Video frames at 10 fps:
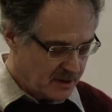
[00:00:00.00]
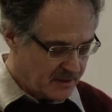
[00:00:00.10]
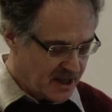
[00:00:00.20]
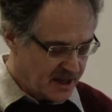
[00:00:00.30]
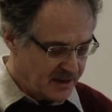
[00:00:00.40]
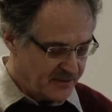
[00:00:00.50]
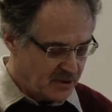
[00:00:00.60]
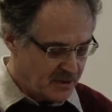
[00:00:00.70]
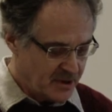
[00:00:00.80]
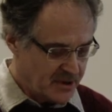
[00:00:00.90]
than in
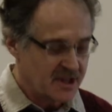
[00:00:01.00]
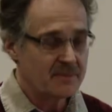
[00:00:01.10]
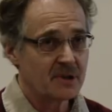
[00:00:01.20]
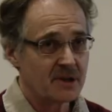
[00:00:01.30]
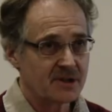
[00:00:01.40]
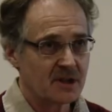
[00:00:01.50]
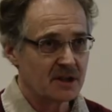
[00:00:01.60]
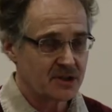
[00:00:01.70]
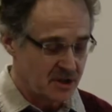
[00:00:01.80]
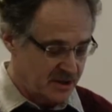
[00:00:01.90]
former temperance
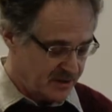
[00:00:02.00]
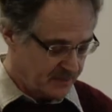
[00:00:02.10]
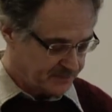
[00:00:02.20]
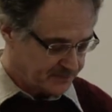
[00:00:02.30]
cultures.